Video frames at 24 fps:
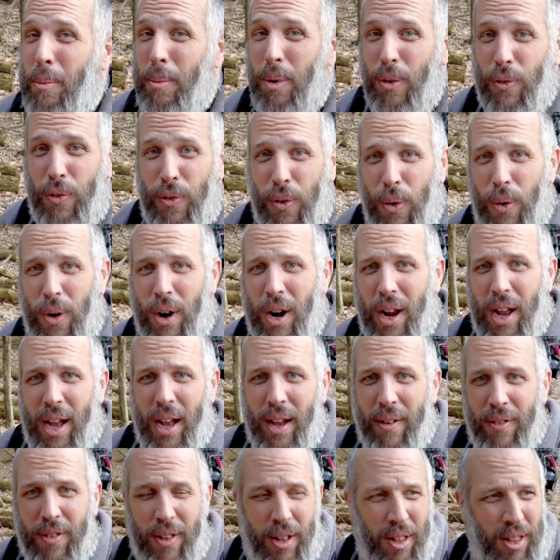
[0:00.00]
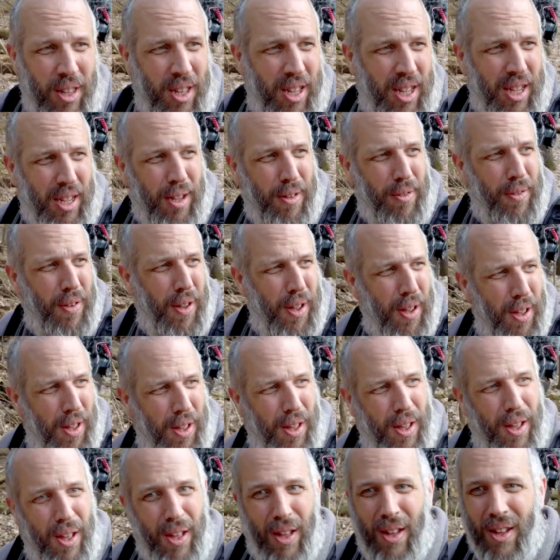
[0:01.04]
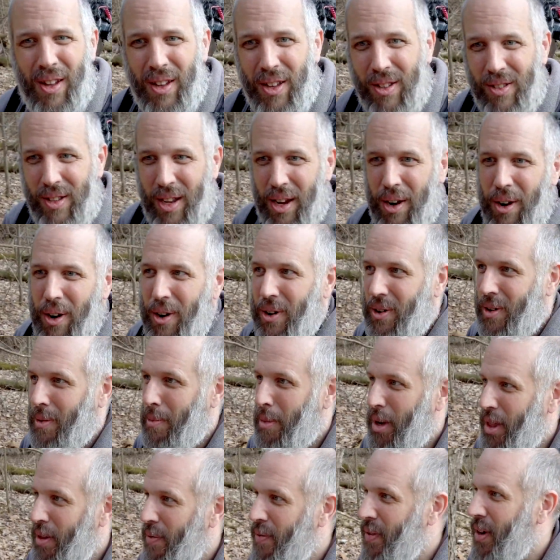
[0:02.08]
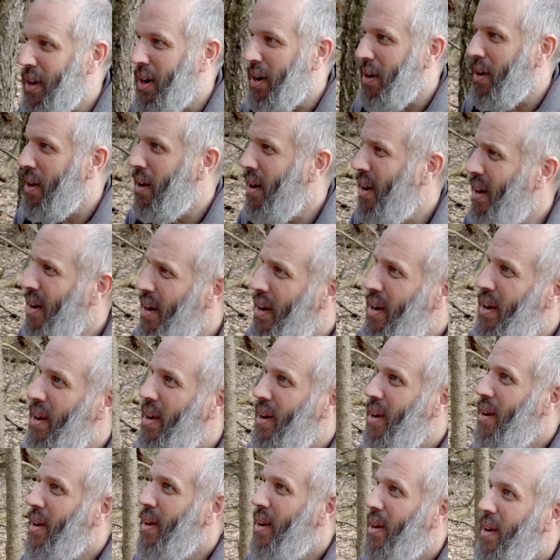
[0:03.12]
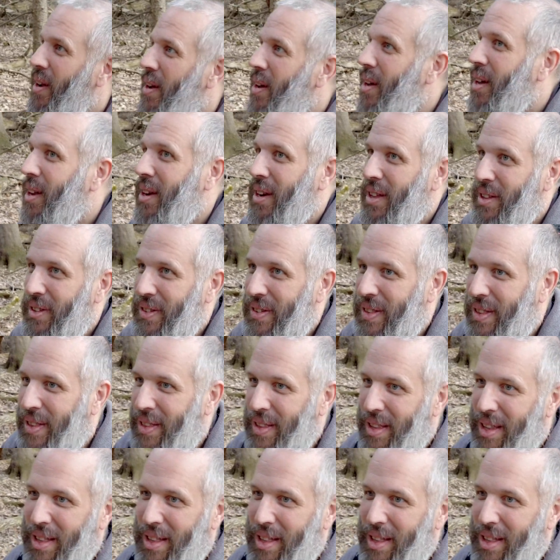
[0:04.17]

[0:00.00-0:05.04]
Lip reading: before I have to leave, because I heard the motherfucker, and it's